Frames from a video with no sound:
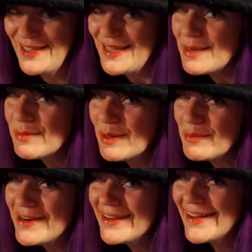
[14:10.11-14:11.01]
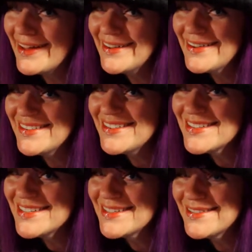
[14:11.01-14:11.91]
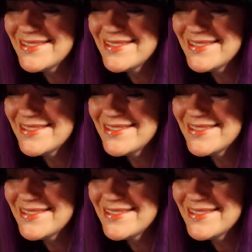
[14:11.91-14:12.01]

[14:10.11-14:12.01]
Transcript: in the appropriate colors.